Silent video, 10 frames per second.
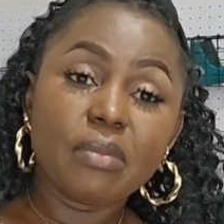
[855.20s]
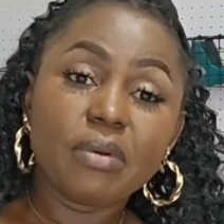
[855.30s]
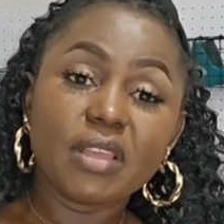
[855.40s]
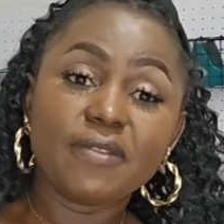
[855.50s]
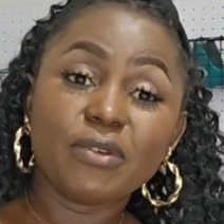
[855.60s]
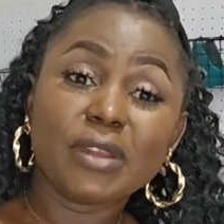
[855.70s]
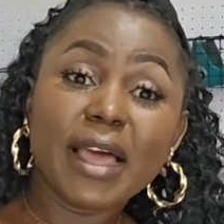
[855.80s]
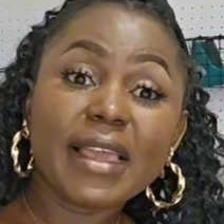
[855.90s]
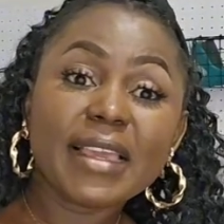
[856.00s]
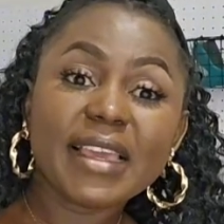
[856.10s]
if you
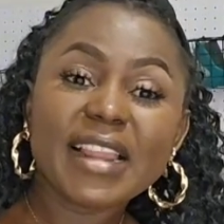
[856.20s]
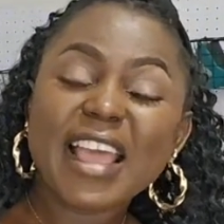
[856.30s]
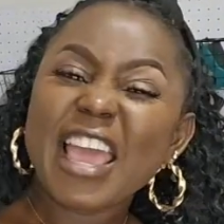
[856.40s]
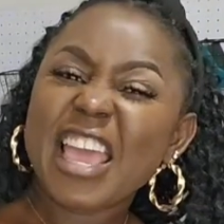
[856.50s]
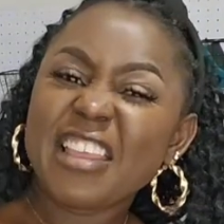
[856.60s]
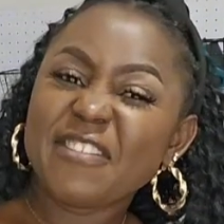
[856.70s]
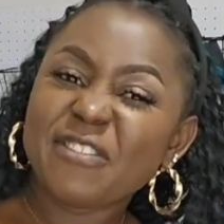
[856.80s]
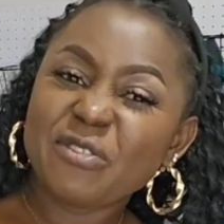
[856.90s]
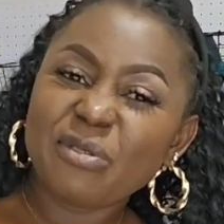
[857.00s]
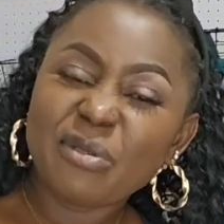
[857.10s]
like it, and if
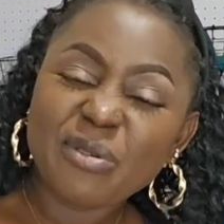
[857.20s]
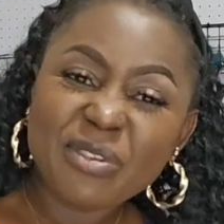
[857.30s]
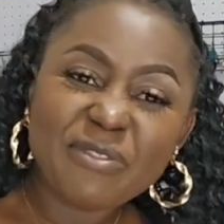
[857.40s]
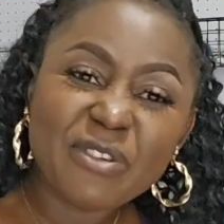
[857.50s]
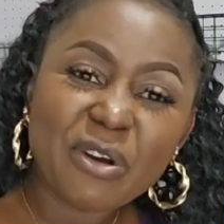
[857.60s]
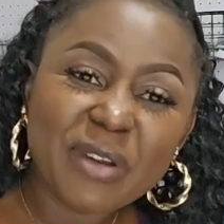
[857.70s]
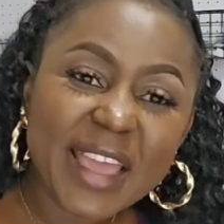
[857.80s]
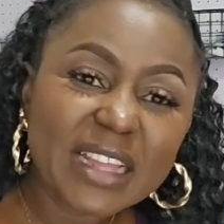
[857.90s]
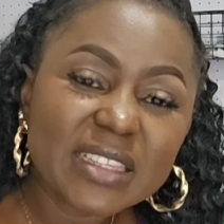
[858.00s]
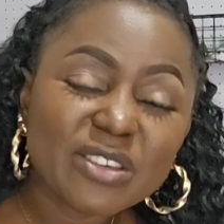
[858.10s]
you're on
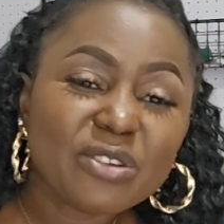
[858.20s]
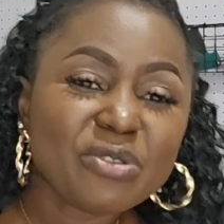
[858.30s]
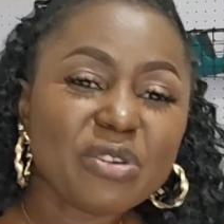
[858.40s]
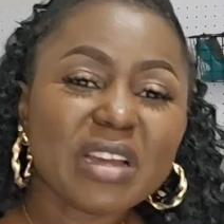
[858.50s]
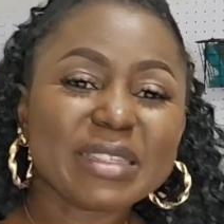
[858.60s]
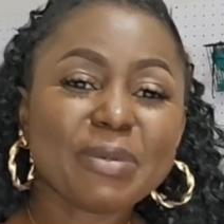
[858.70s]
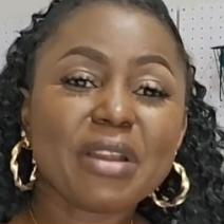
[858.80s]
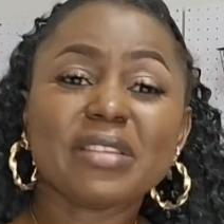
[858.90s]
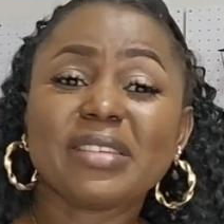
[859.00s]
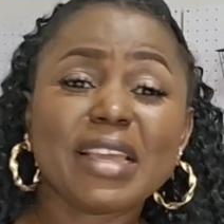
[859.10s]
Etsy or you're
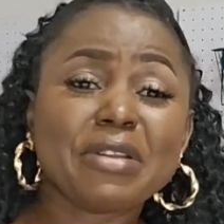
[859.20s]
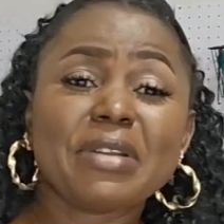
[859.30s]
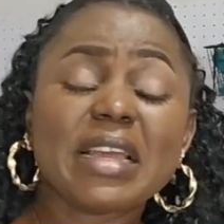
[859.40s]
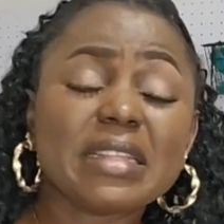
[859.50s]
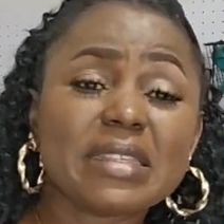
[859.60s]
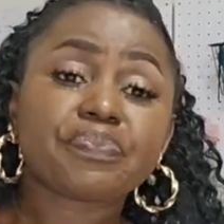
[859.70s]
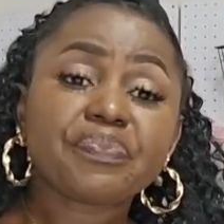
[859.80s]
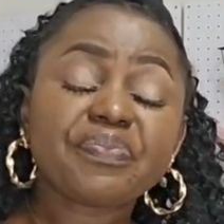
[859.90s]
aspiring to get on Etsy,